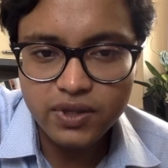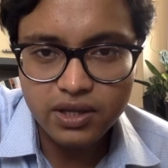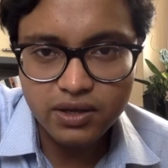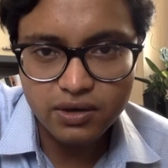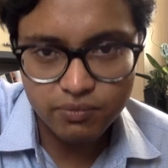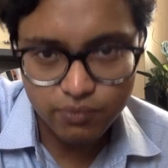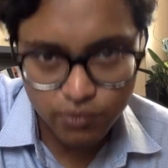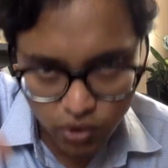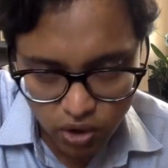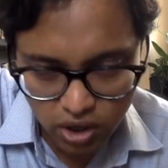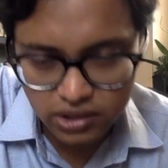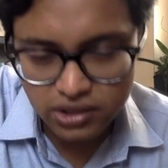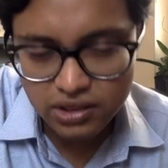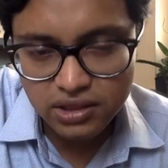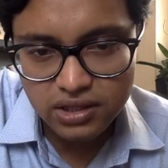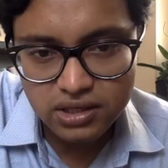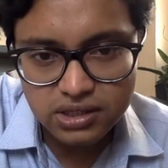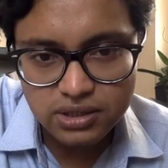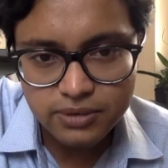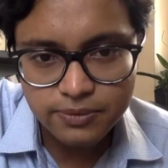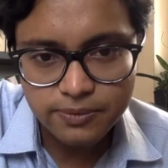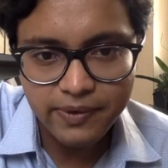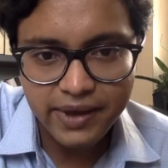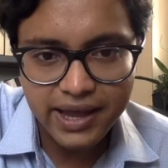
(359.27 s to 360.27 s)
brought
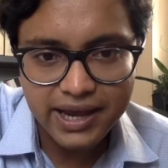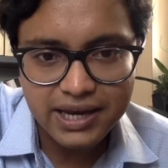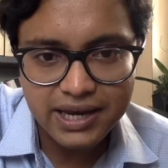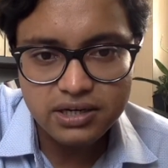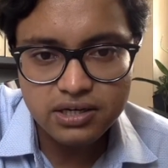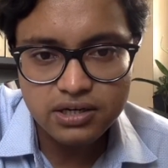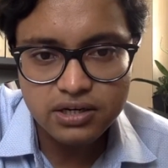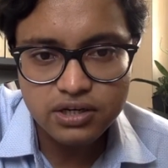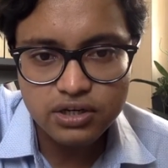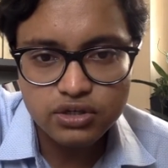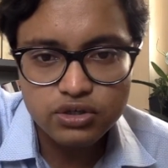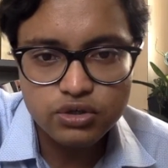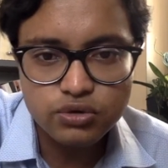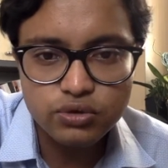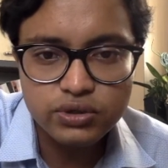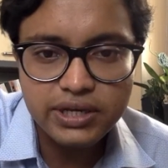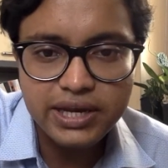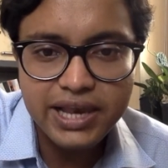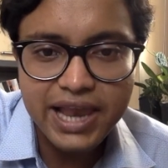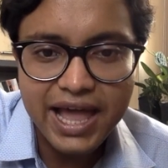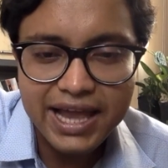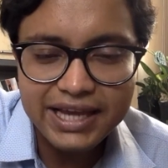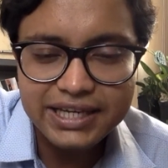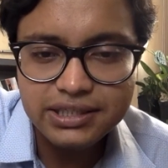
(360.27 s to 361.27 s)
this fact to the
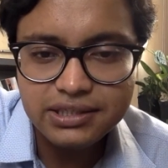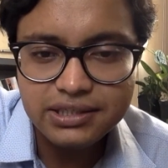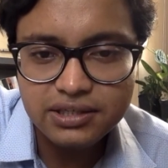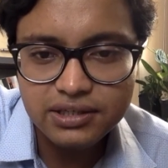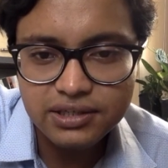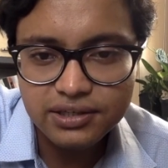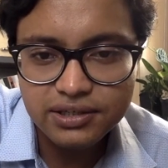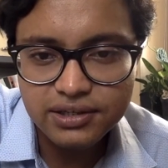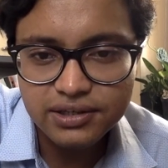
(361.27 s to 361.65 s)
light,